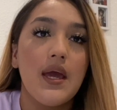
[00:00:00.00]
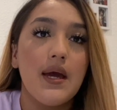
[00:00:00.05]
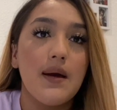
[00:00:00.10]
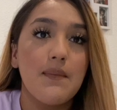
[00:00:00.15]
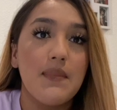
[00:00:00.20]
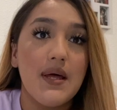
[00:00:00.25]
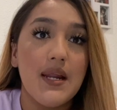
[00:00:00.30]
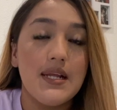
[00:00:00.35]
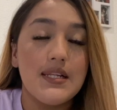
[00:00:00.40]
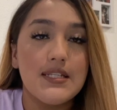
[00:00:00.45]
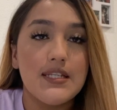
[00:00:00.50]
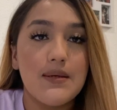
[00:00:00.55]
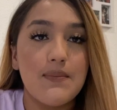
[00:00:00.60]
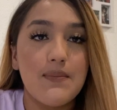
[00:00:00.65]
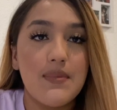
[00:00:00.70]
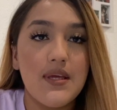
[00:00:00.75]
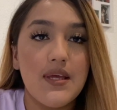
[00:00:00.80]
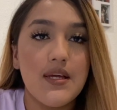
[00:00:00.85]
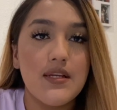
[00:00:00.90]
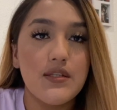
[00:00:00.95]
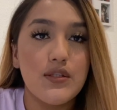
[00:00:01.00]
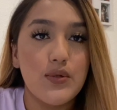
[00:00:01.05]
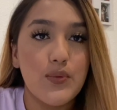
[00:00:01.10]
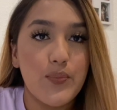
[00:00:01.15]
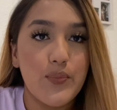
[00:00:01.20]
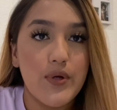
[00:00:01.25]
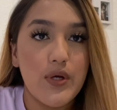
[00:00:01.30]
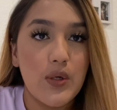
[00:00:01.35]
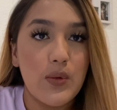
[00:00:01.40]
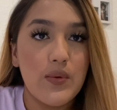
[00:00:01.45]
but I did begin to
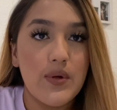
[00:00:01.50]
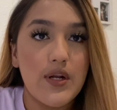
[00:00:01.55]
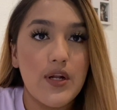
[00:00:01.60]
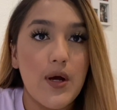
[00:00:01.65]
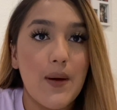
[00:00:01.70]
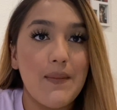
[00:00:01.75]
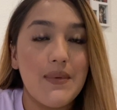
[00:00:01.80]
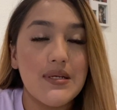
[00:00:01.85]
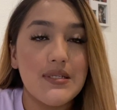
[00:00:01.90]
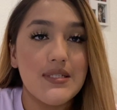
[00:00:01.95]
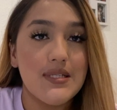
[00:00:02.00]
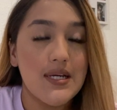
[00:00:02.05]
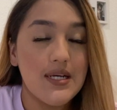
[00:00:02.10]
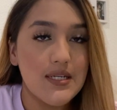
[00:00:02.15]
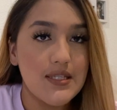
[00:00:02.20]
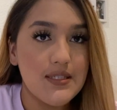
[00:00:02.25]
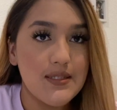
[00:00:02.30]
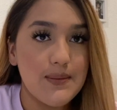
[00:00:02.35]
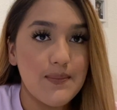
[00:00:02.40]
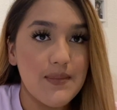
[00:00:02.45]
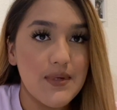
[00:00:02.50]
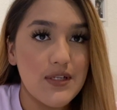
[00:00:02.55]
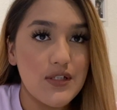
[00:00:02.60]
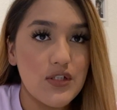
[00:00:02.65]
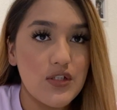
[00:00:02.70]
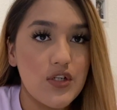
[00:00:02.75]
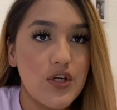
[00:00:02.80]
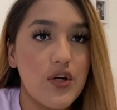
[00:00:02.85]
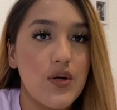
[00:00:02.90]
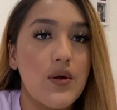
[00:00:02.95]
pre-read on my 2nd
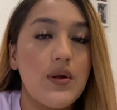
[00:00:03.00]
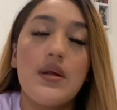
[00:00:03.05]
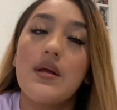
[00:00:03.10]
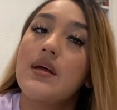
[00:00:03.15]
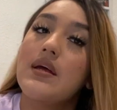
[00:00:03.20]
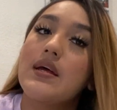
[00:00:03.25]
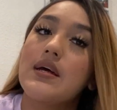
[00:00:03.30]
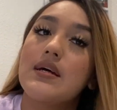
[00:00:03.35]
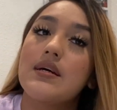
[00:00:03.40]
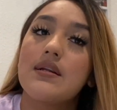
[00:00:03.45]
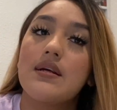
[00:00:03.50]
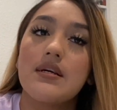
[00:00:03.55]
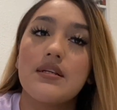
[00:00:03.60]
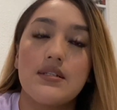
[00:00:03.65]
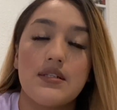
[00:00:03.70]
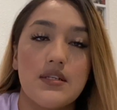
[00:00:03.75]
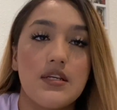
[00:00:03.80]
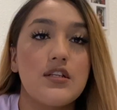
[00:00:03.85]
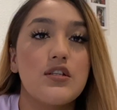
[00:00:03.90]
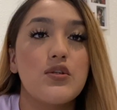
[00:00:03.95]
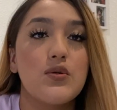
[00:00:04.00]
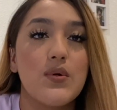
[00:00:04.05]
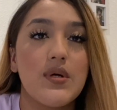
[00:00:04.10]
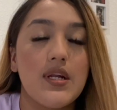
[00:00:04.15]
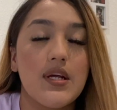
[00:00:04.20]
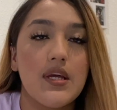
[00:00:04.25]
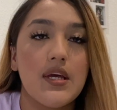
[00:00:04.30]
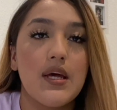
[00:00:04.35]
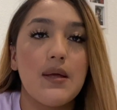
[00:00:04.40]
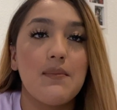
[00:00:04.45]
semester, and I did do it
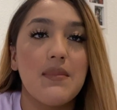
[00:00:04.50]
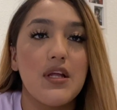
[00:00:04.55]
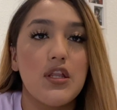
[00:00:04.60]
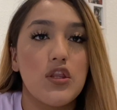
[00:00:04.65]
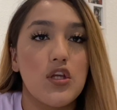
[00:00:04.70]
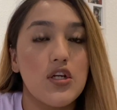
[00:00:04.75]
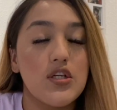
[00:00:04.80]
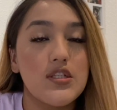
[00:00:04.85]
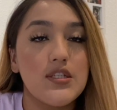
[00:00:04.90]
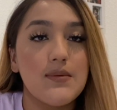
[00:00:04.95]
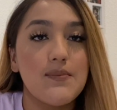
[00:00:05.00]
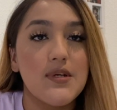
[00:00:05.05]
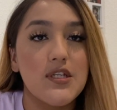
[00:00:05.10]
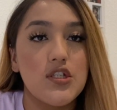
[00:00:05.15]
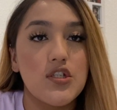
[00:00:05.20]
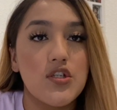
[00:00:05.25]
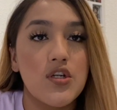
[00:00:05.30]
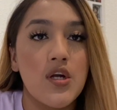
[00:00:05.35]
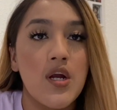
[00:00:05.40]
again my 3rd semester,